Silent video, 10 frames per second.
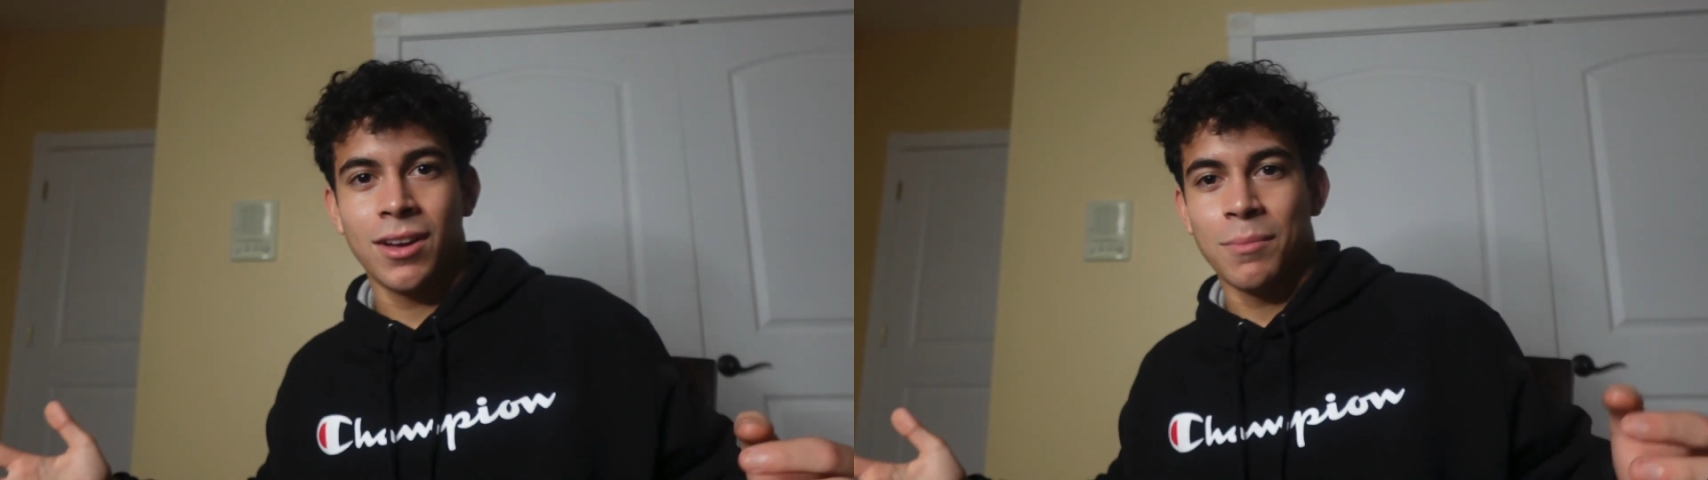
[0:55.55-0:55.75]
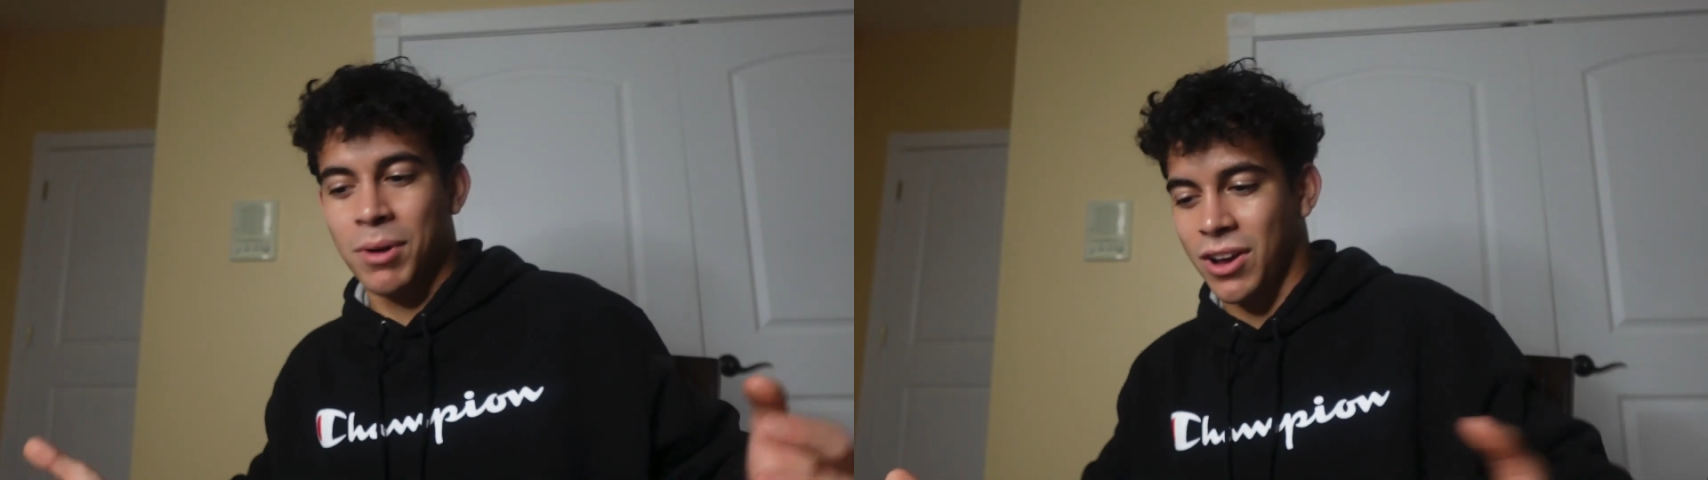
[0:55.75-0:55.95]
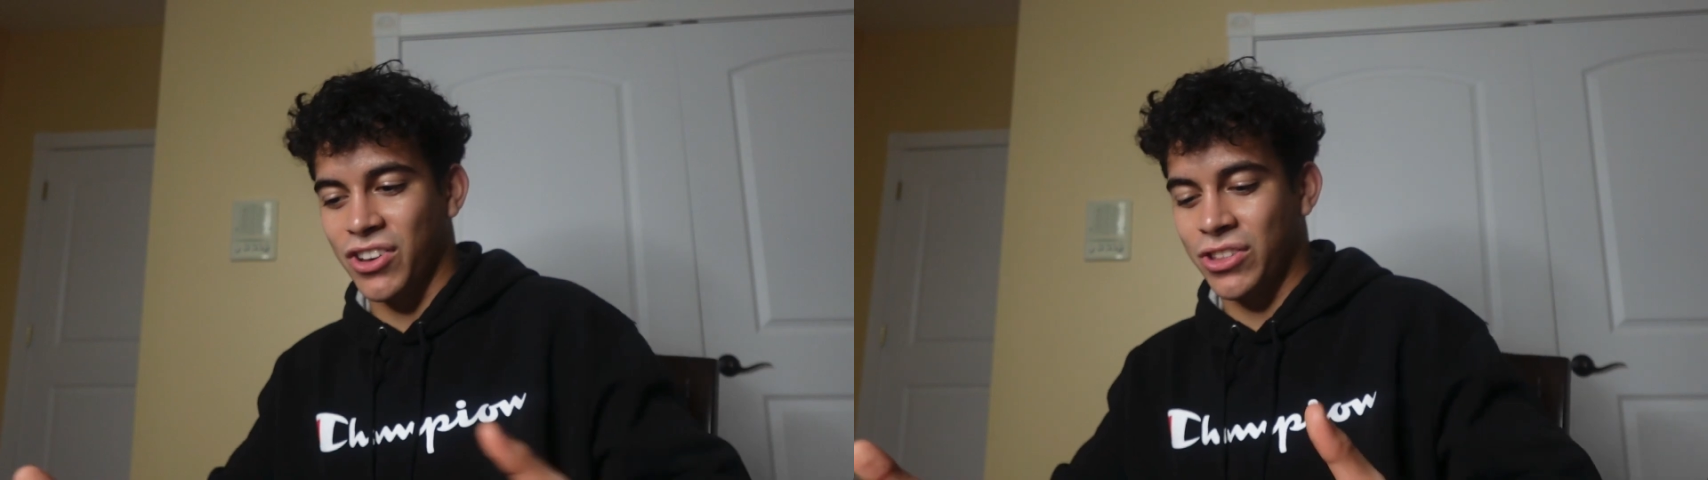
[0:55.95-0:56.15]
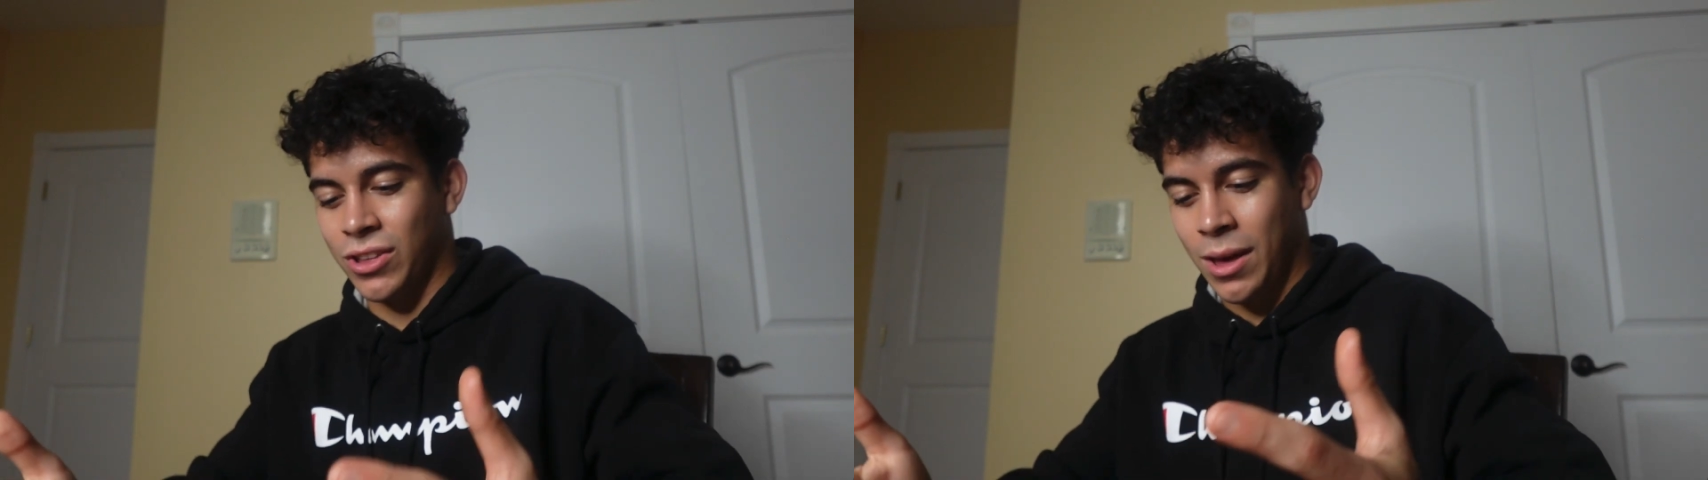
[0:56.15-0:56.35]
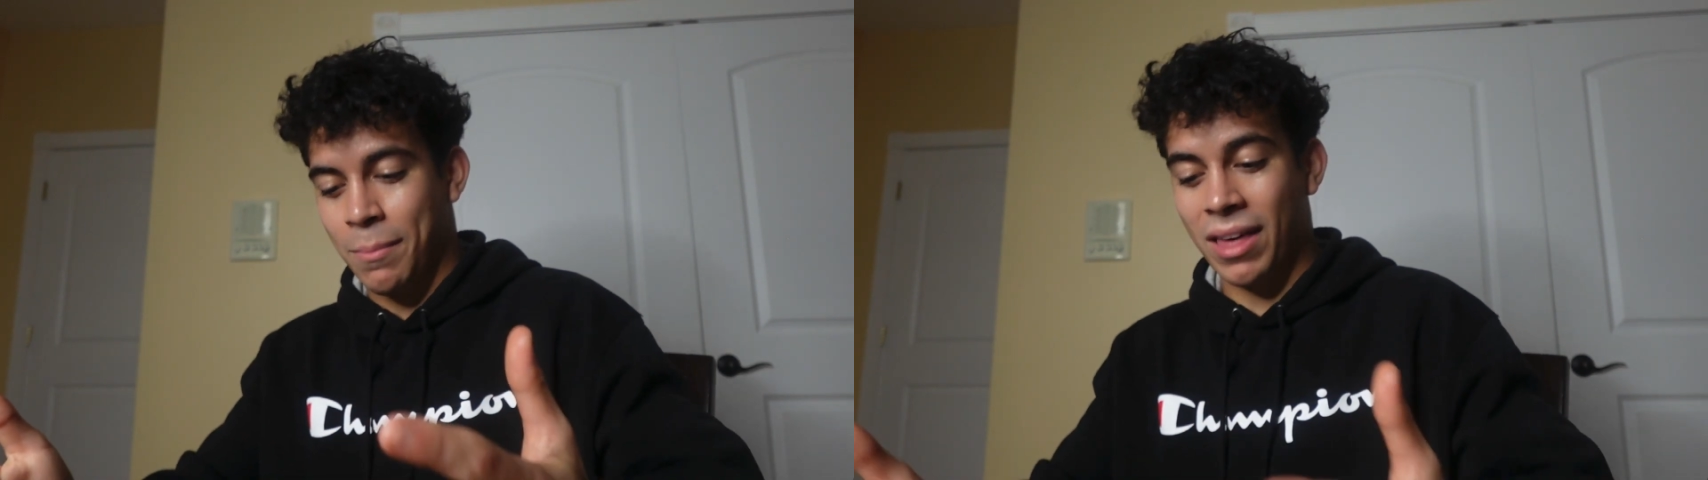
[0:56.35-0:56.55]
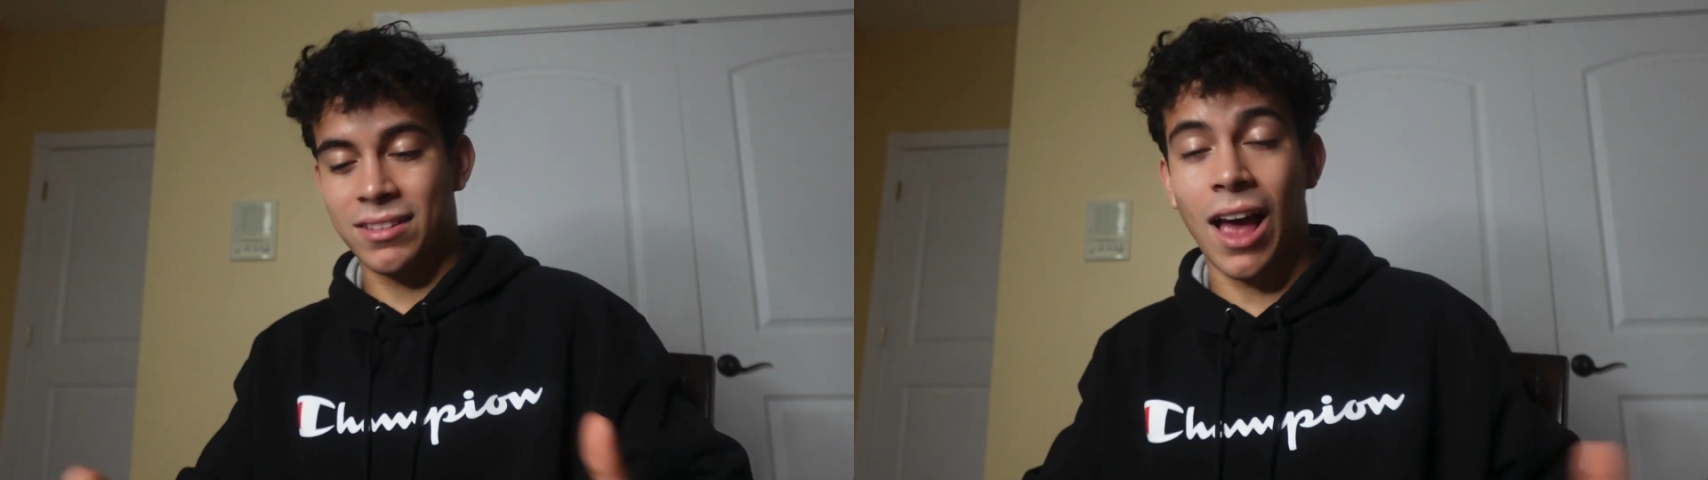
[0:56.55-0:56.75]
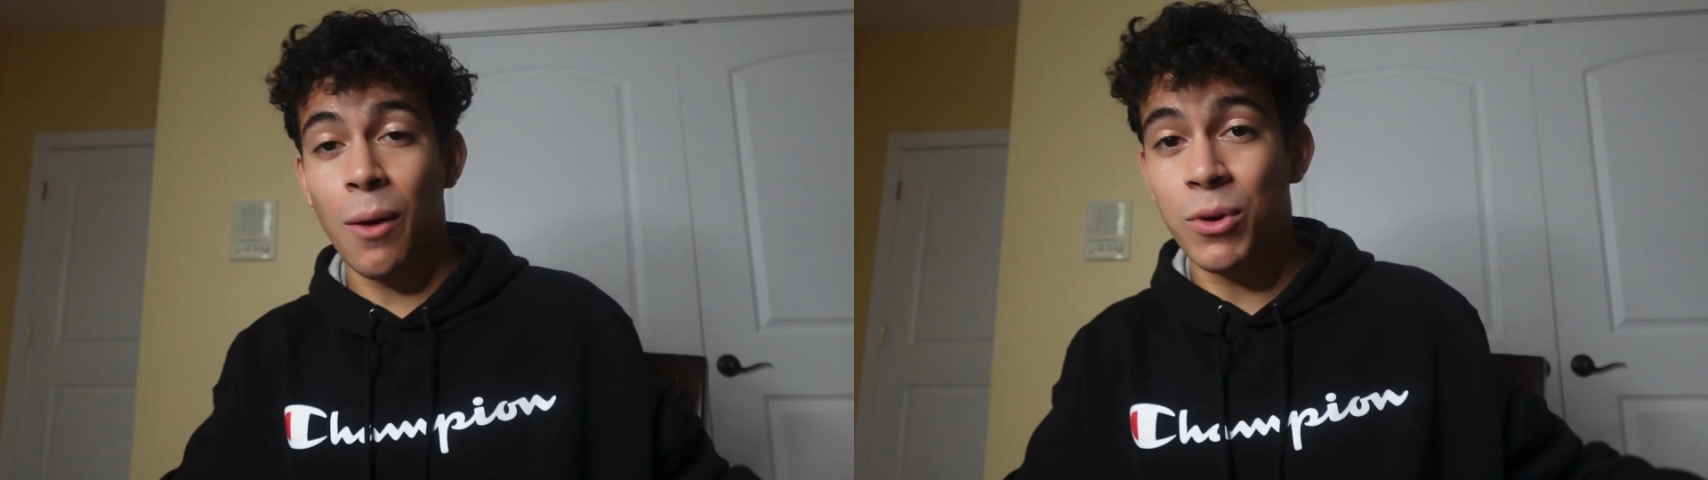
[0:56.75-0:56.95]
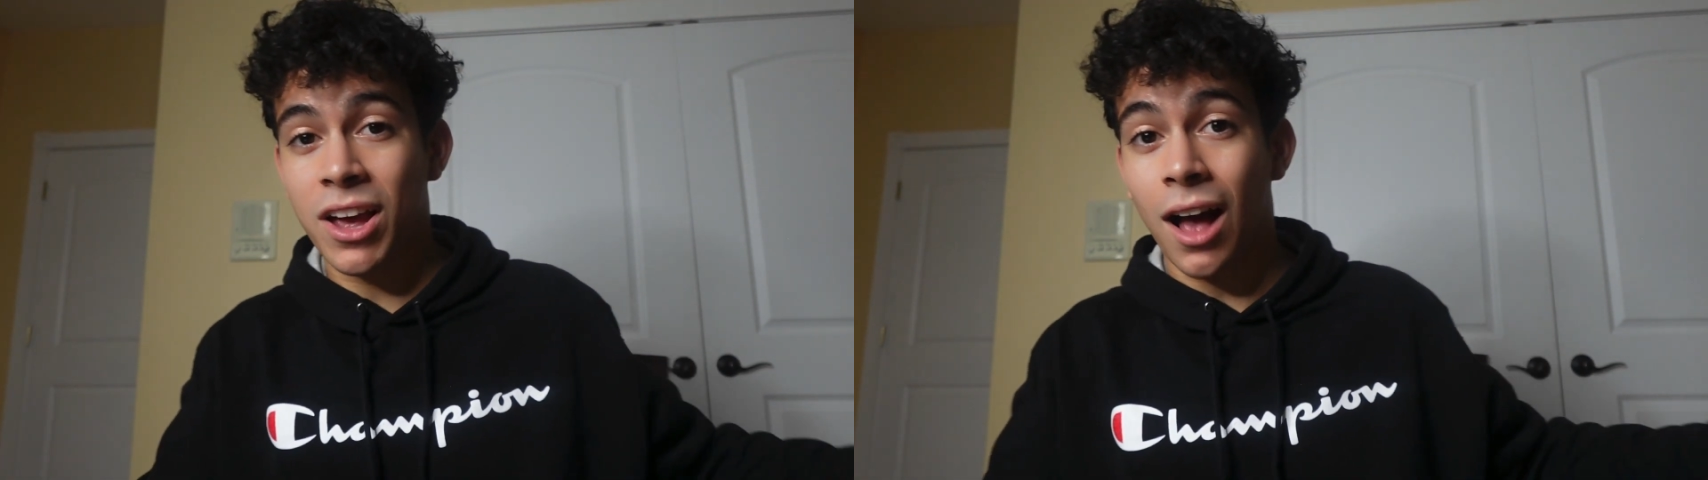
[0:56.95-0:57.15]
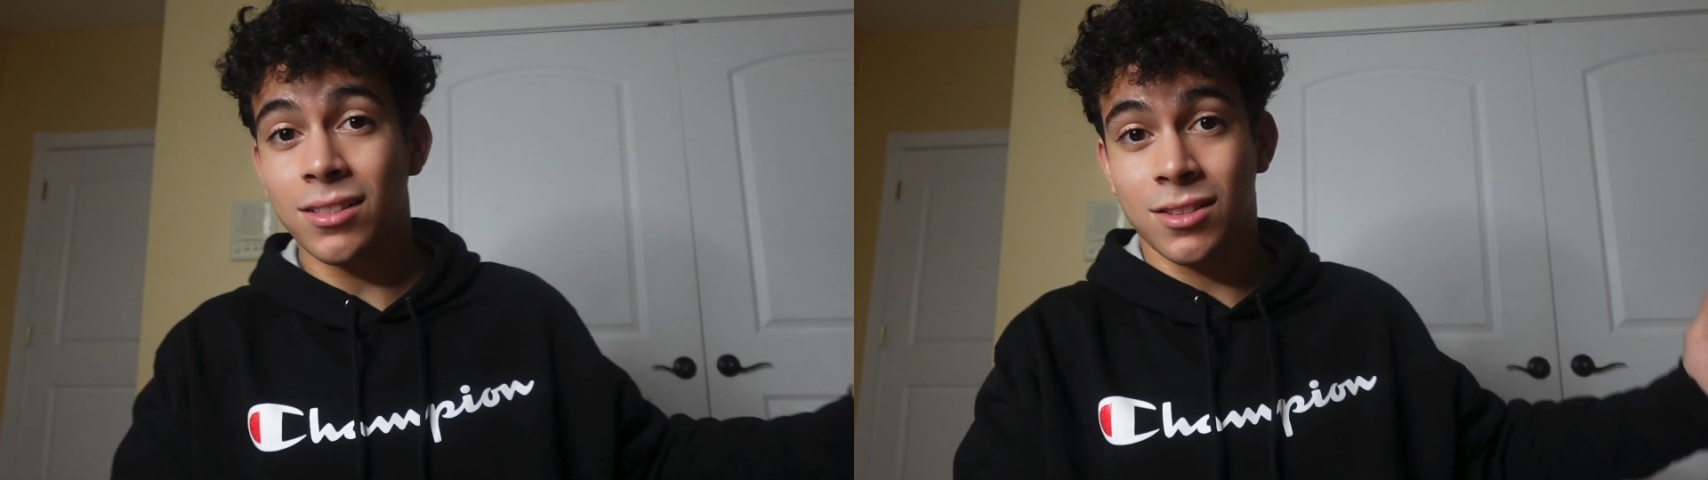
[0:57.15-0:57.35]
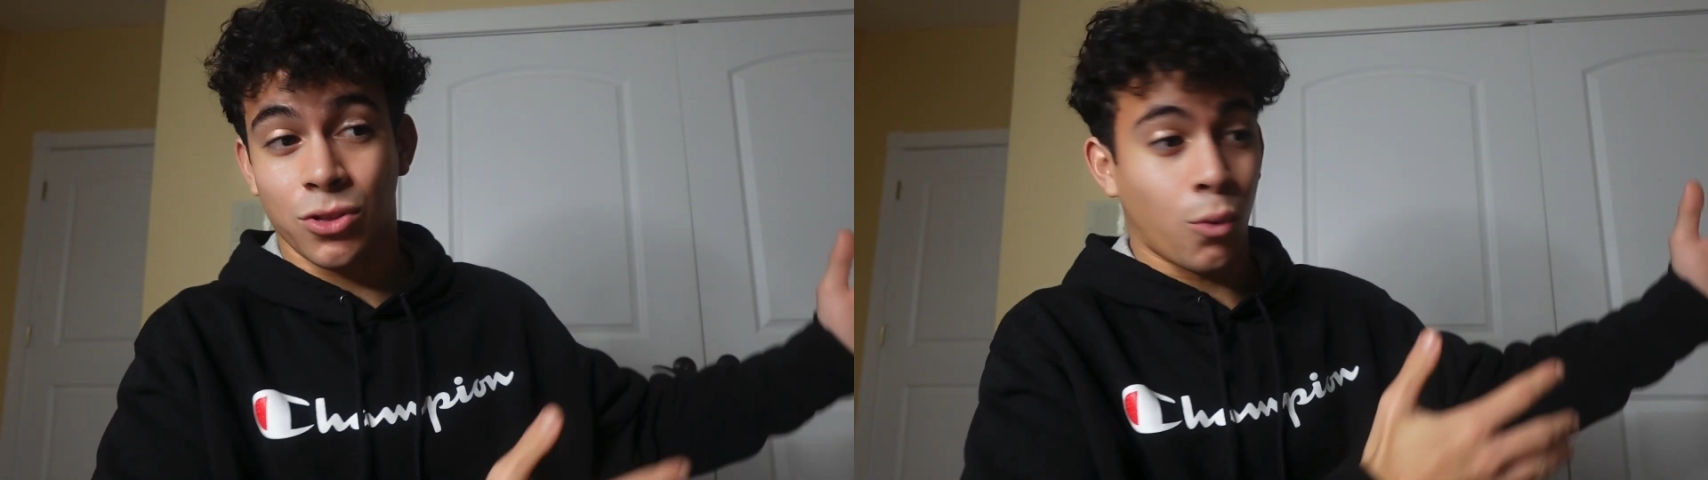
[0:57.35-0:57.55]
because by the time we
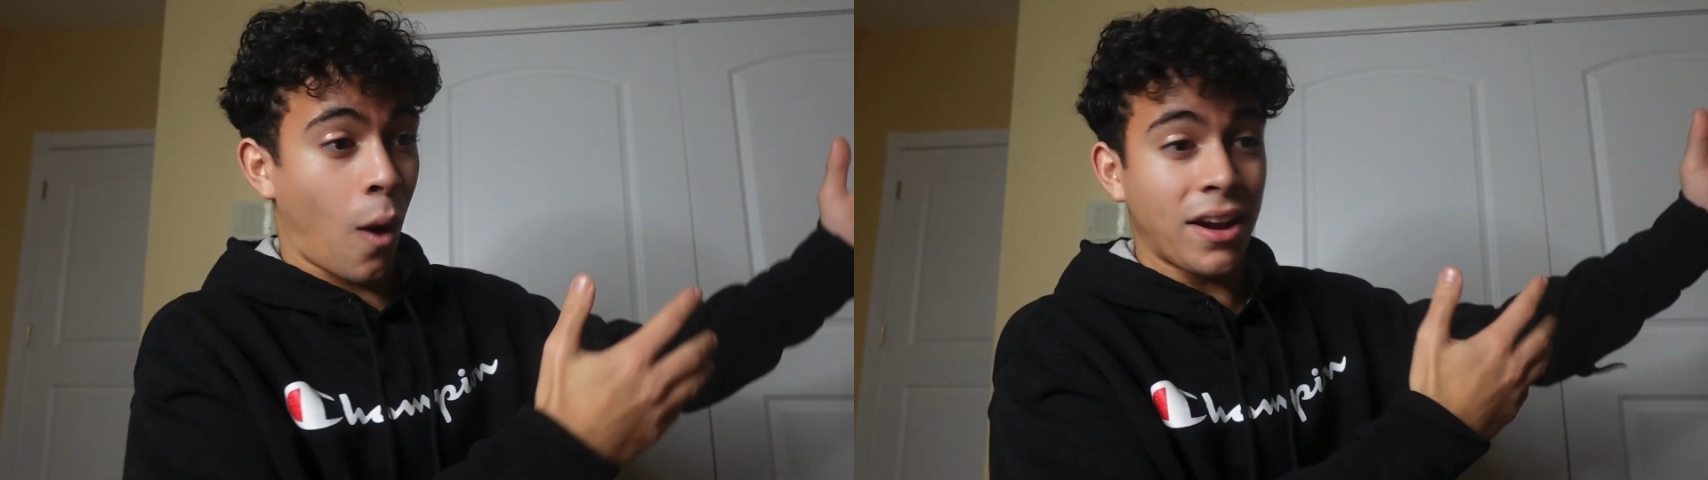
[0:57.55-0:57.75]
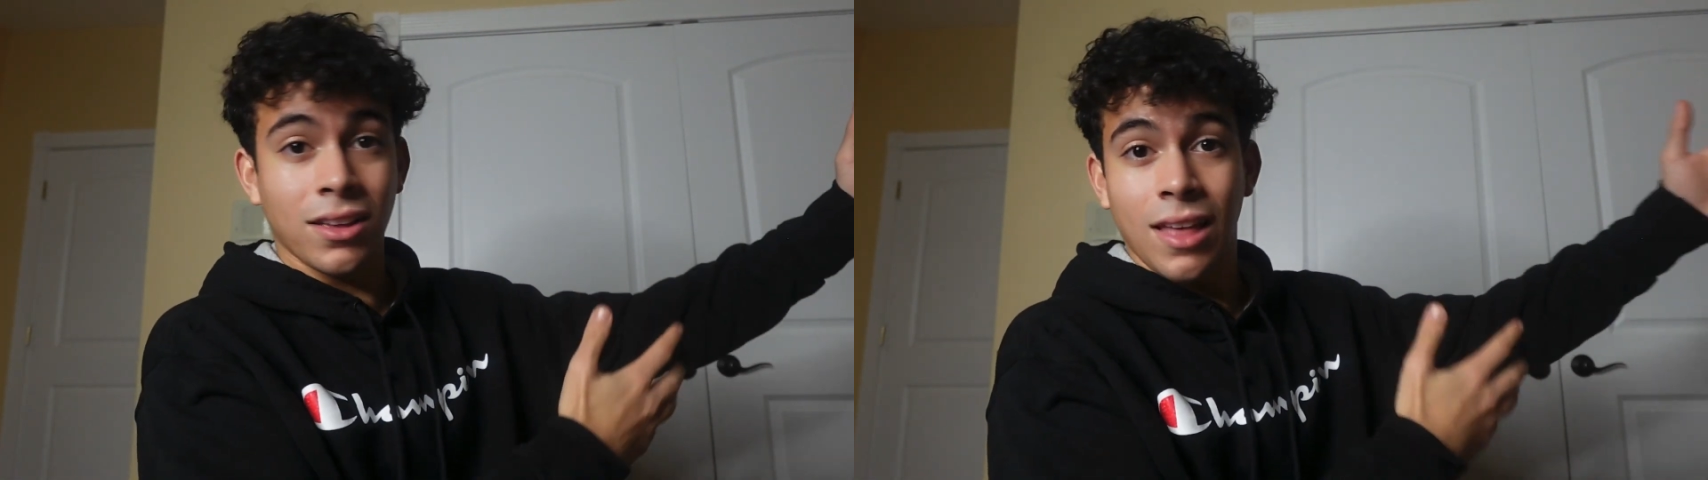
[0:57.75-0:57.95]
got to the wedding,